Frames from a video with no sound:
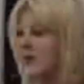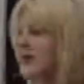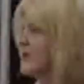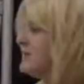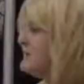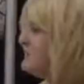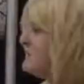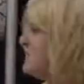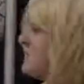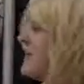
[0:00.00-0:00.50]
In
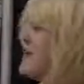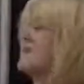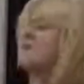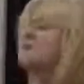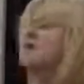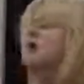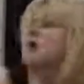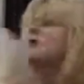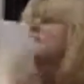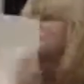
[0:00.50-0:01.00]
the book, I have
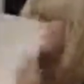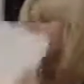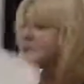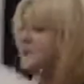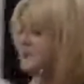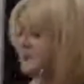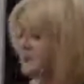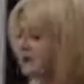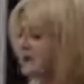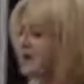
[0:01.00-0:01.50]
tons of
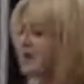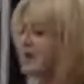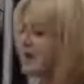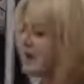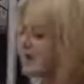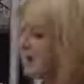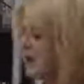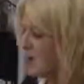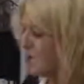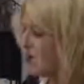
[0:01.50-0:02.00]
different,
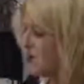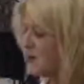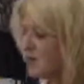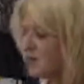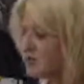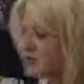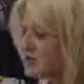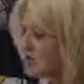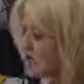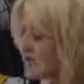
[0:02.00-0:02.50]

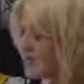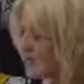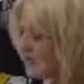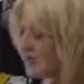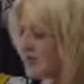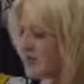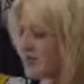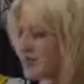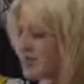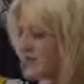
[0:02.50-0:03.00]
different machine
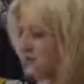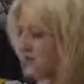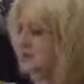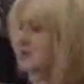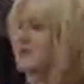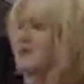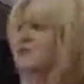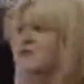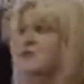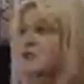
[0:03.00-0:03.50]

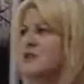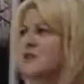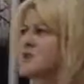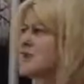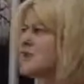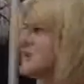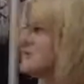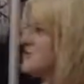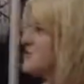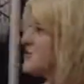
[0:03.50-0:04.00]

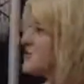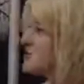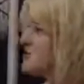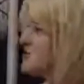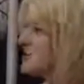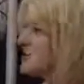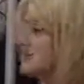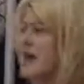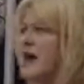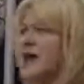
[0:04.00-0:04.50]
machine
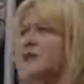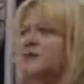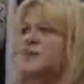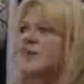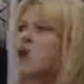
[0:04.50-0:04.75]
designs.